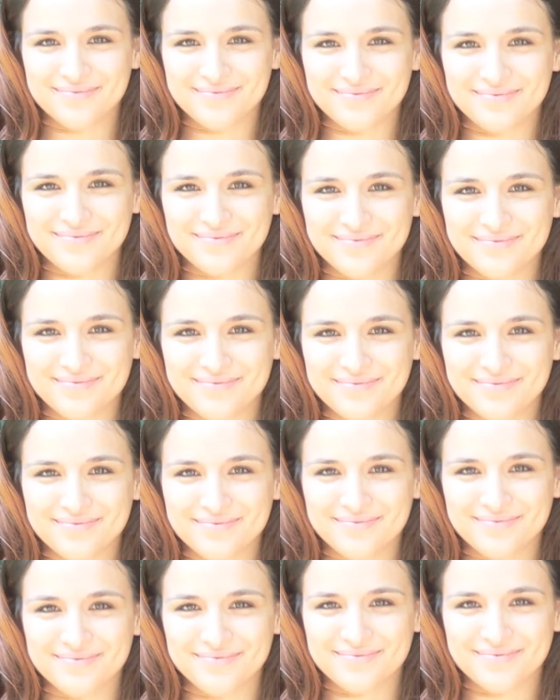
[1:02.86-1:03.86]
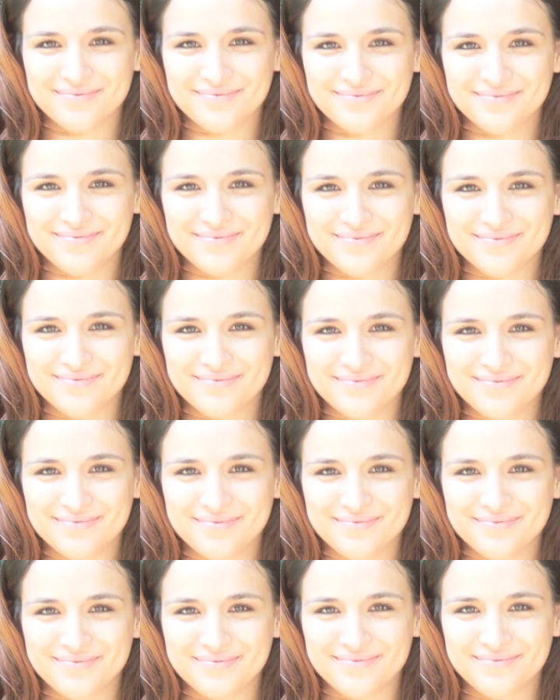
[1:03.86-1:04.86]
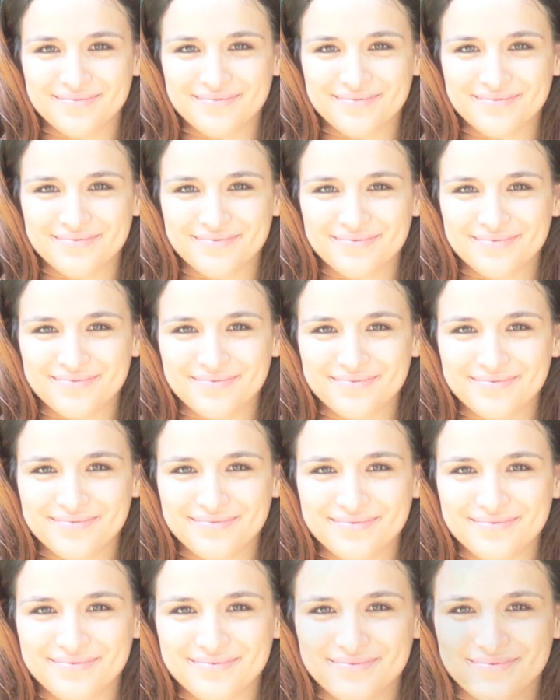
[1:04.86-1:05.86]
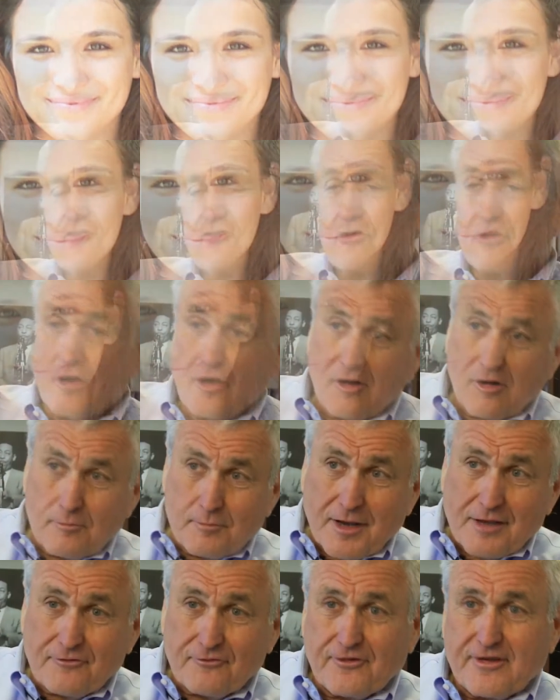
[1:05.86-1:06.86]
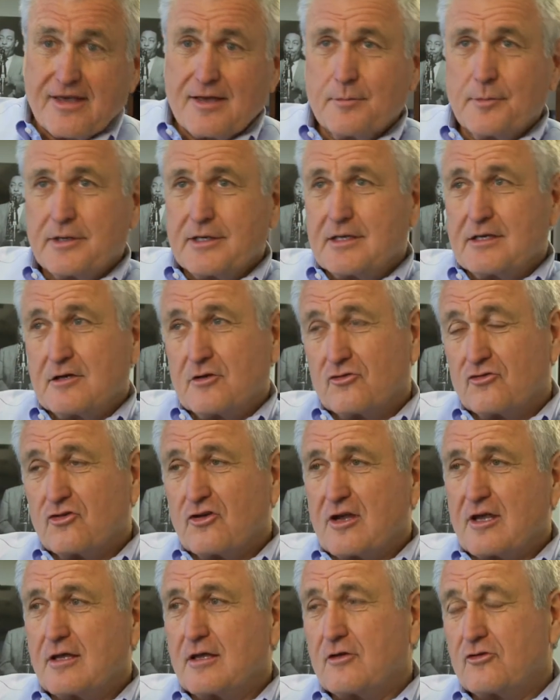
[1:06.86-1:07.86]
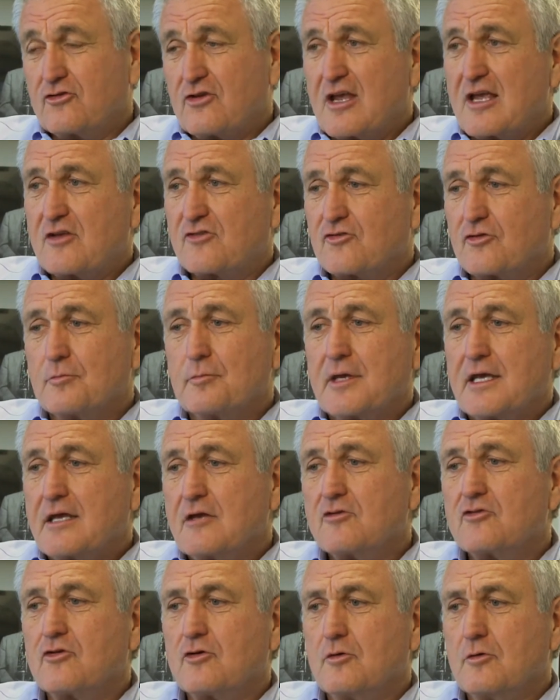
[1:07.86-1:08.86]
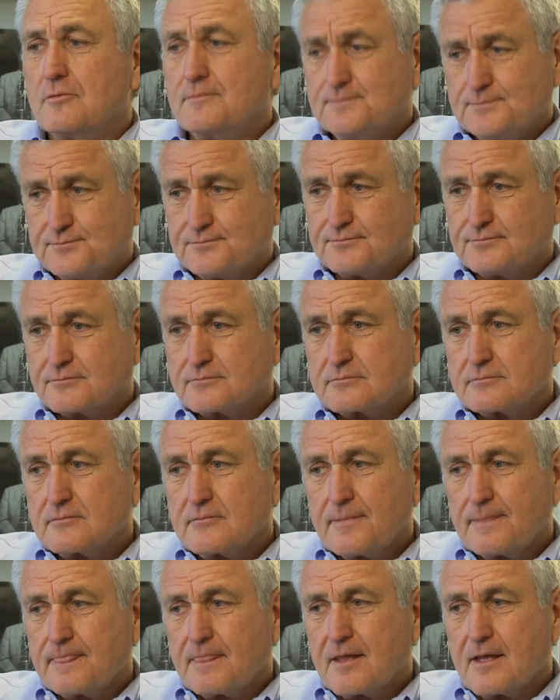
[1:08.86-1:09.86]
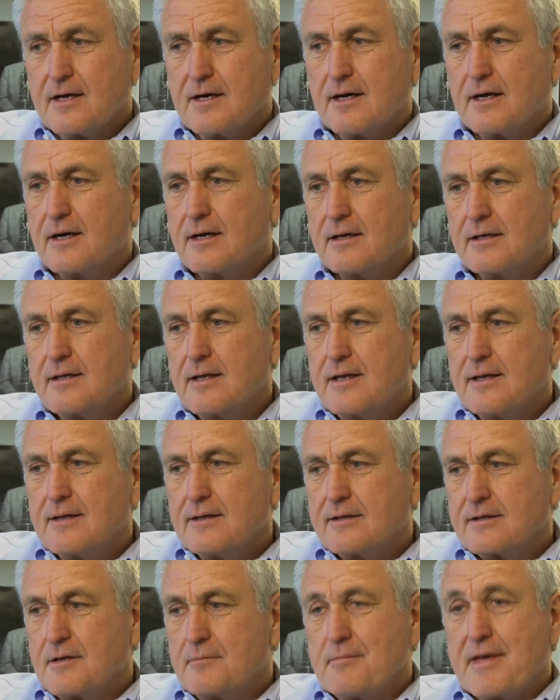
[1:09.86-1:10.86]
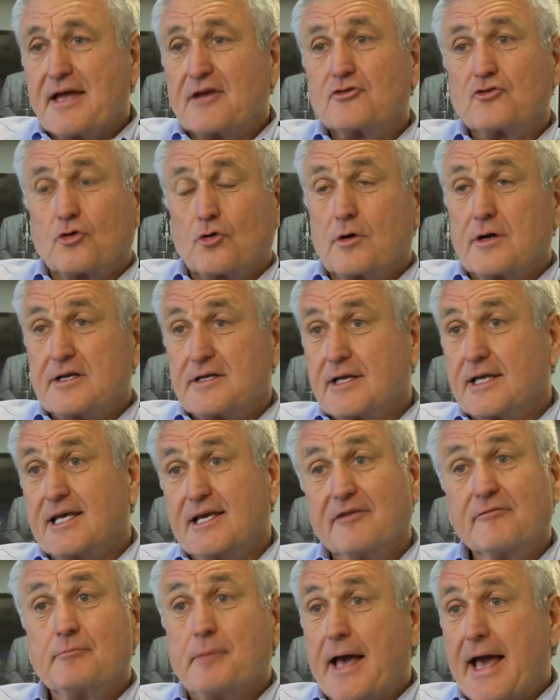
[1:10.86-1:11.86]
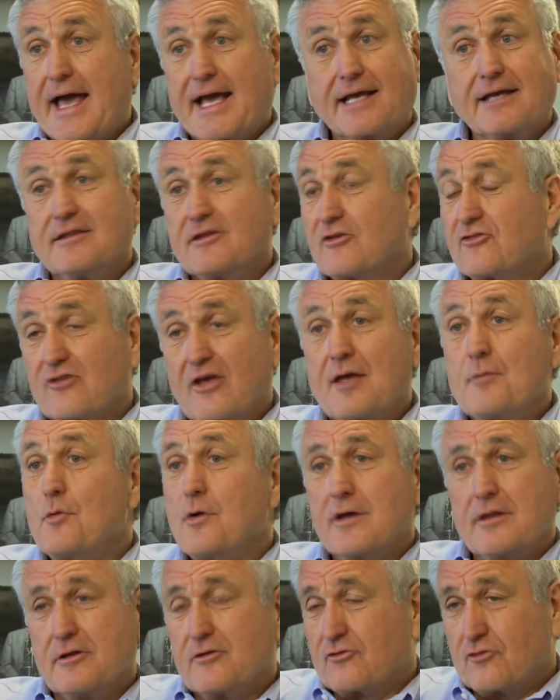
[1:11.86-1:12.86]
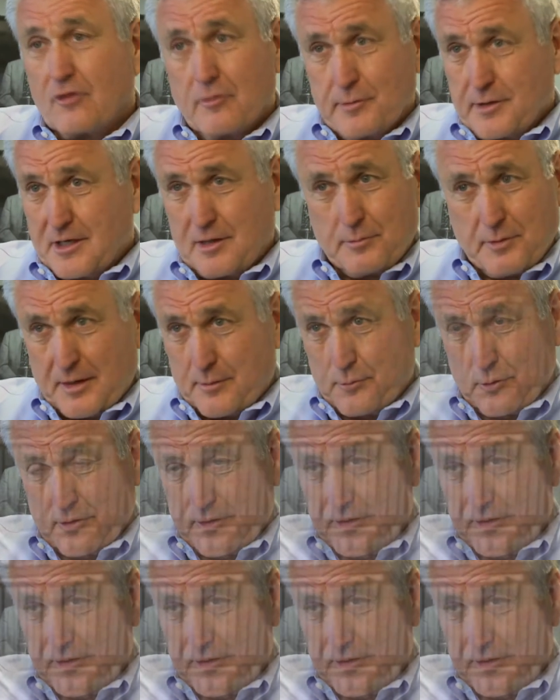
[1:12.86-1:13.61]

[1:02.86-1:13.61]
Uh, an amazing and inspirational person. For me, it's an honor in my family and a, cha a chance for me to, uh, to mentor and to give back in the same way that so many people